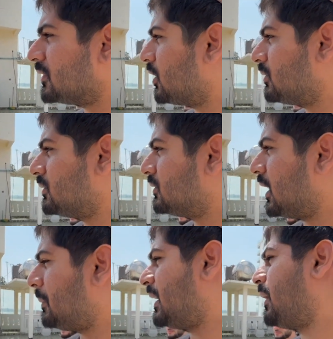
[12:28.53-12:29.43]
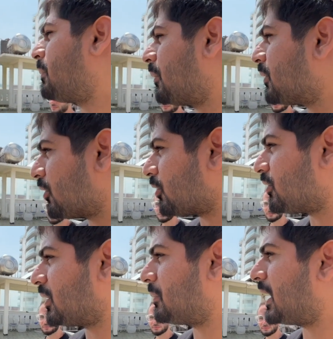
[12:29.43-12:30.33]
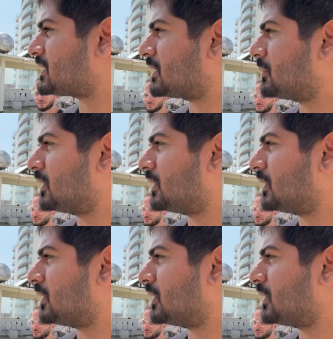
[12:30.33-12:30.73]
No, I mean, I probably heard it in passing, but...